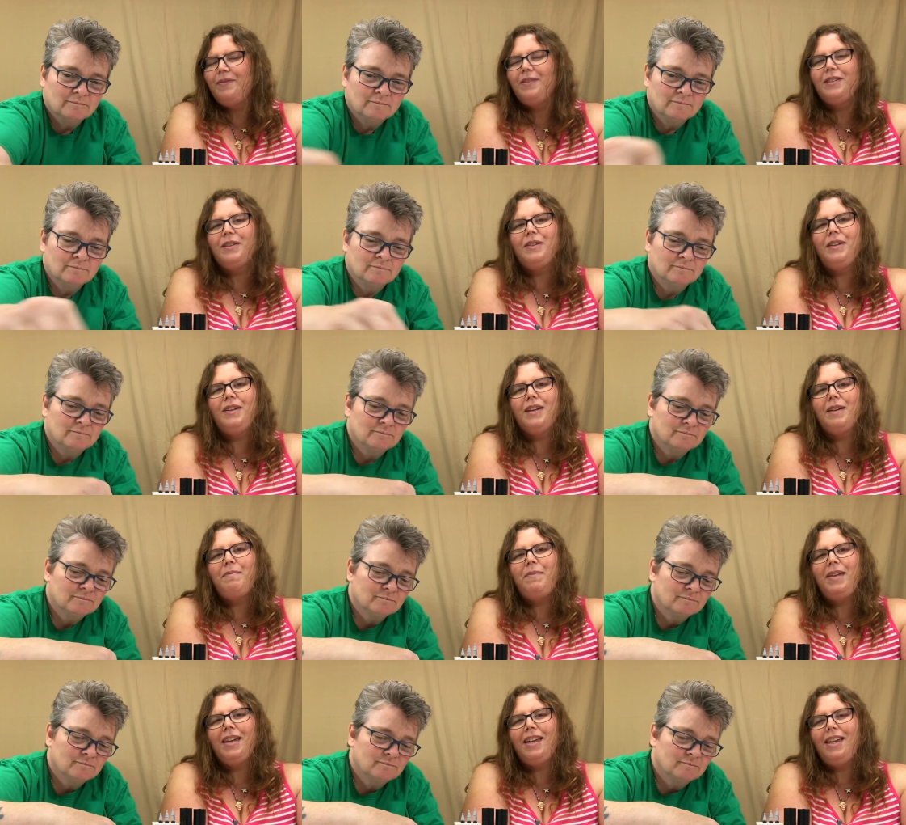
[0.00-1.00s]
Speaker 1: So look,
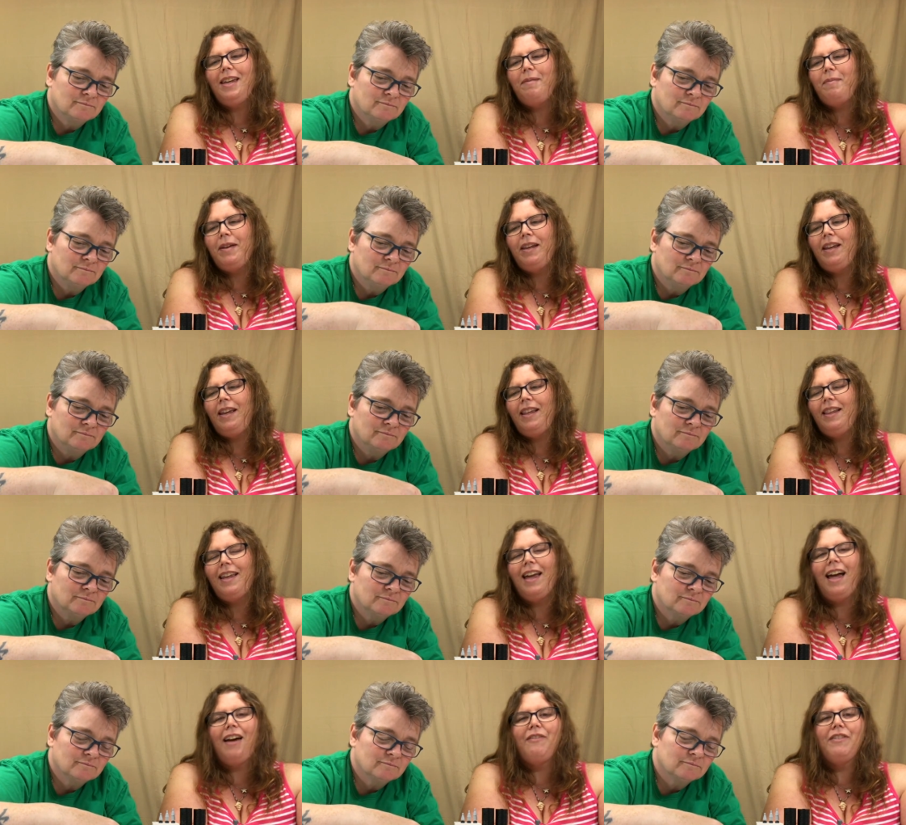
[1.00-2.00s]
Mickey and Minnie, they
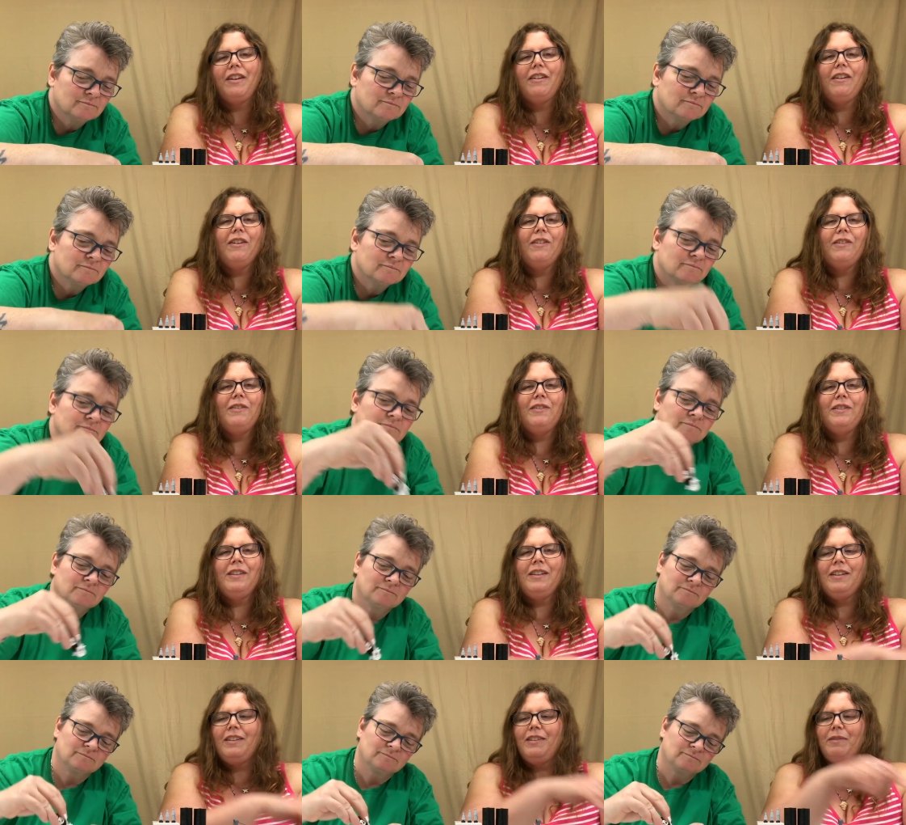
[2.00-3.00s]
have their own
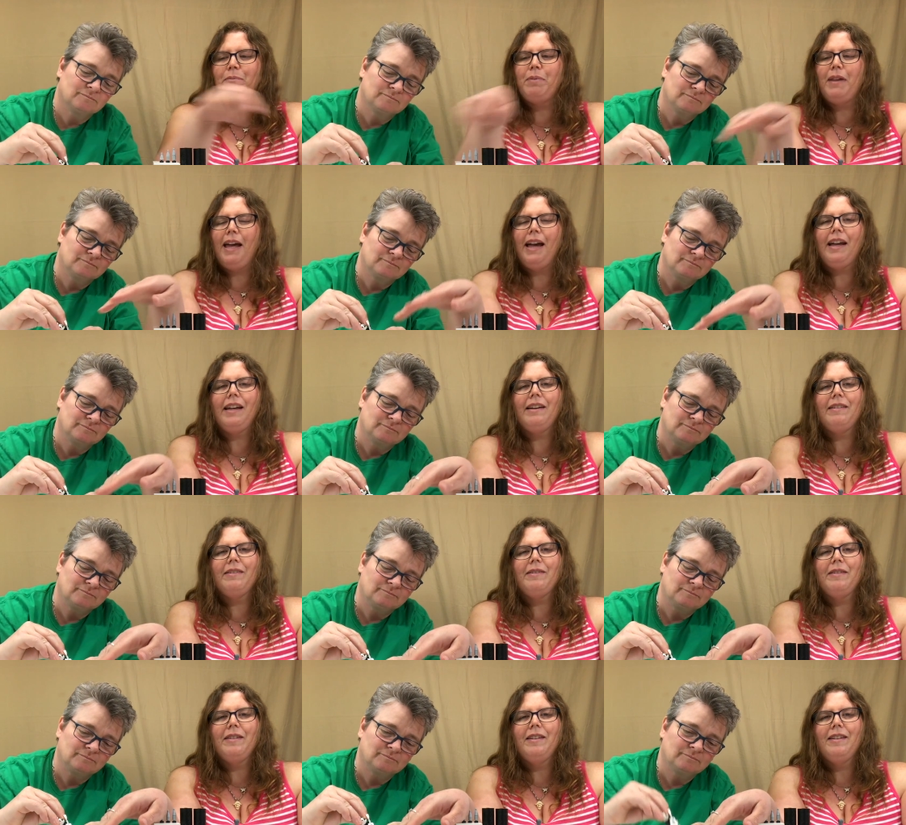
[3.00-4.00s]
little plaque
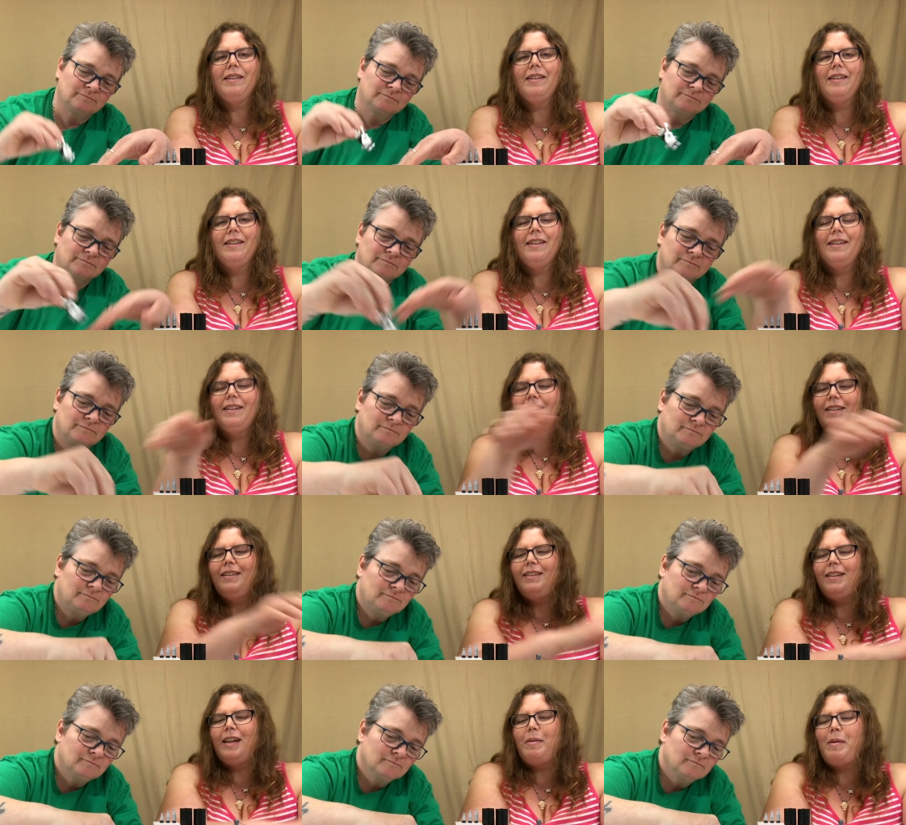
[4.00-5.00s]

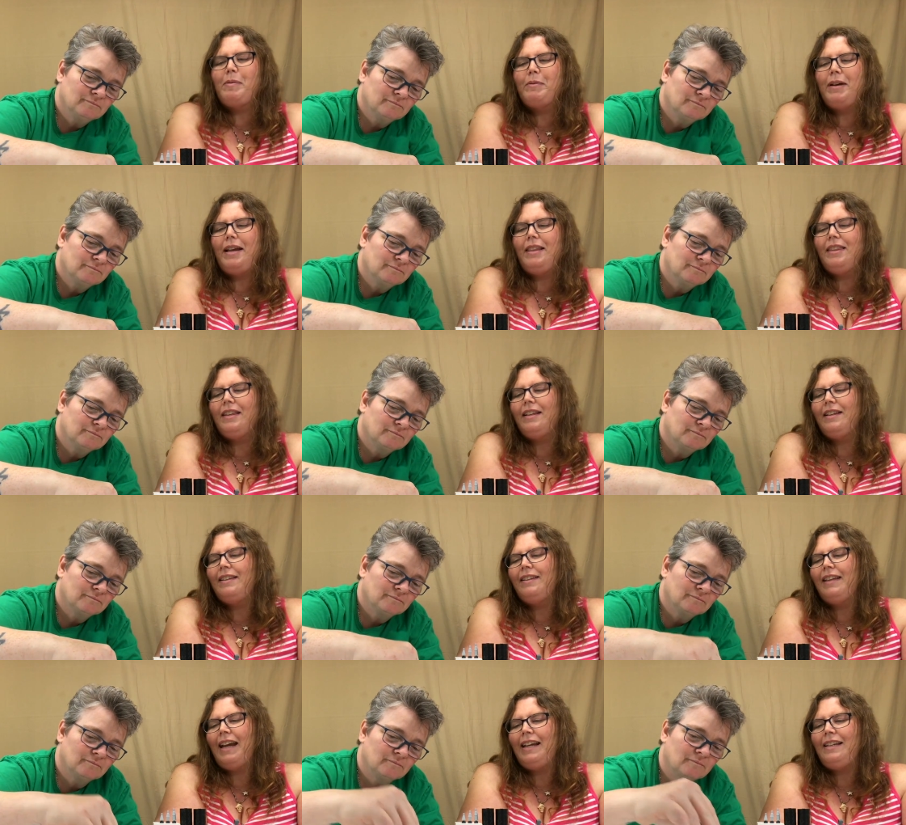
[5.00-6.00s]
to commemorate the
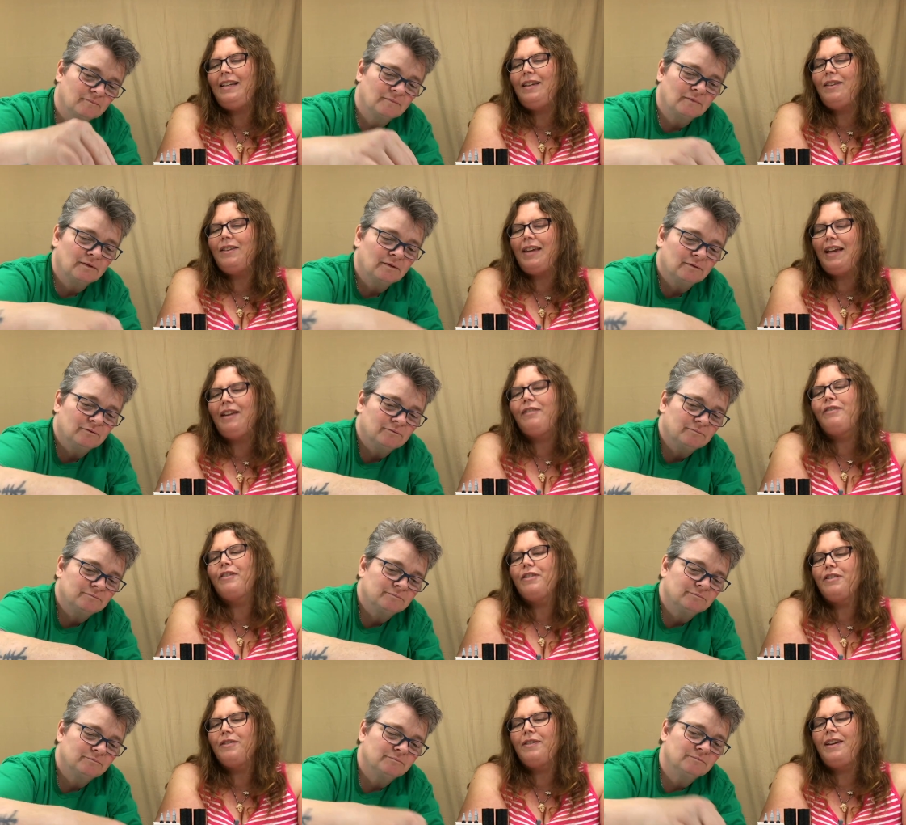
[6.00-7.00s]
90th
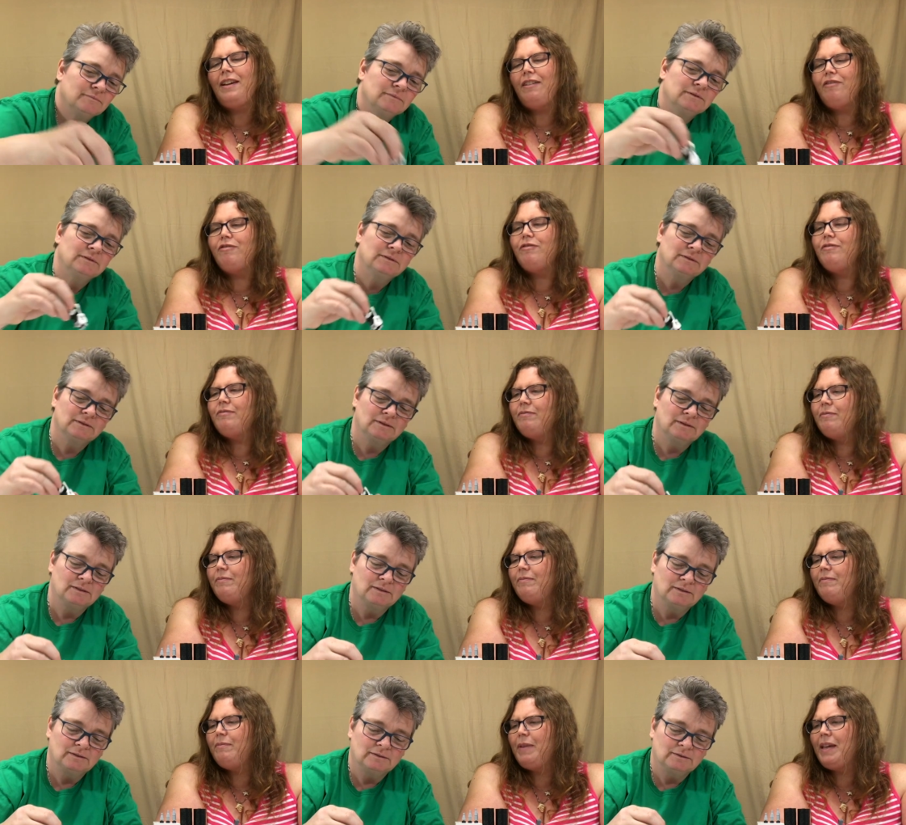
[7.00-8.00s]
anniversary of
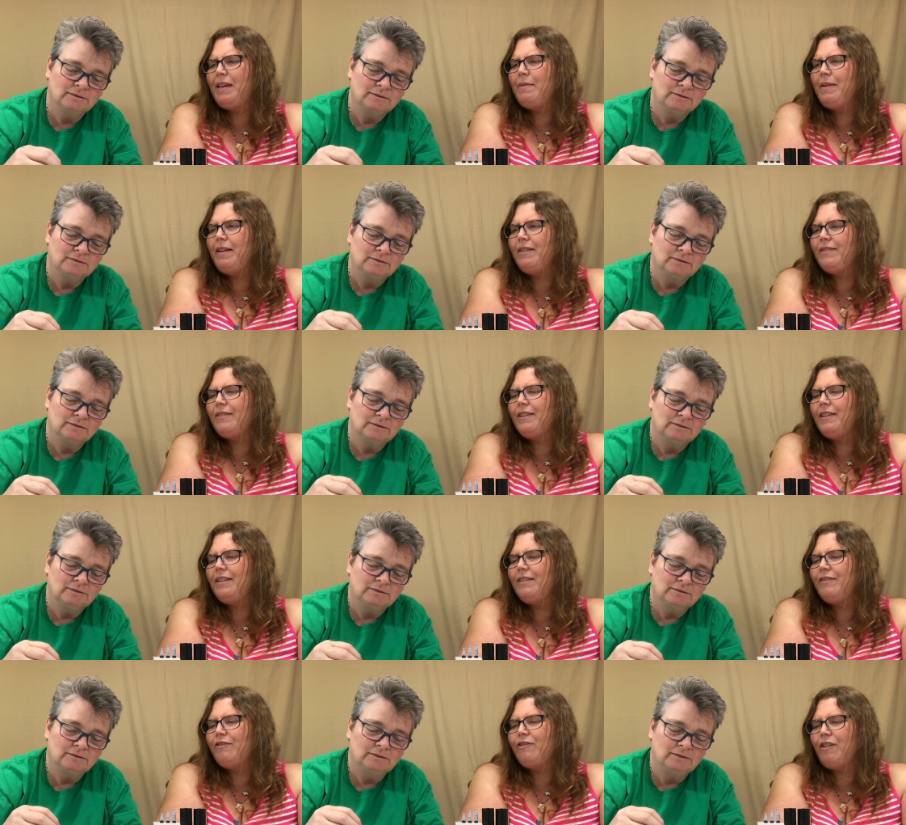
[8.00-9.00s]
Mickey Mouse, right?
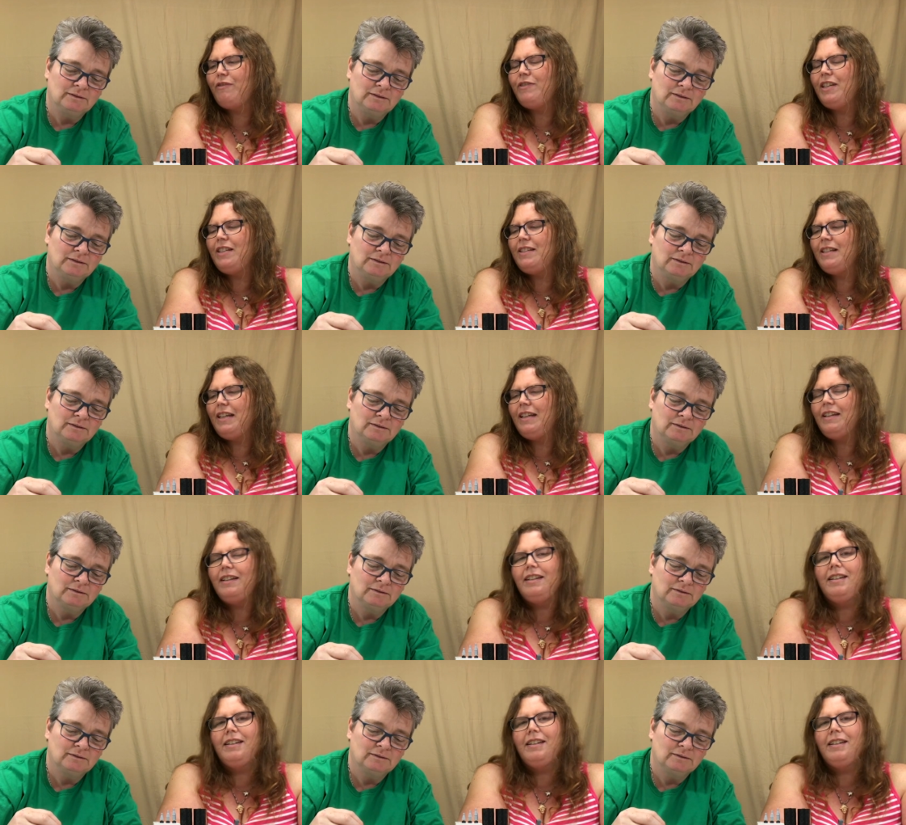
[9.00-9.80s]
Of yeah. Disney.